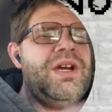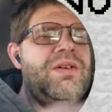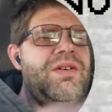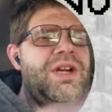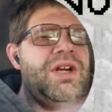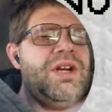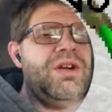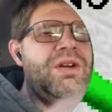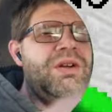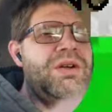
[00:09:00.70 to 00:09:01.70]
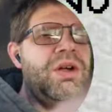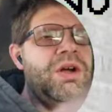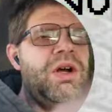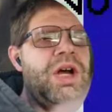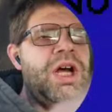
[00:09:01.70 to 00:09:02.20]
I don't want to hear hi. That.
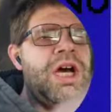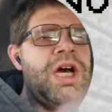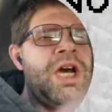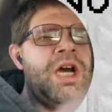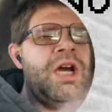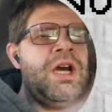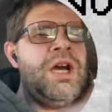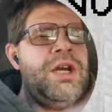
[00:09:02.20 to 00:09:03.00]
Oh, hi. Oh.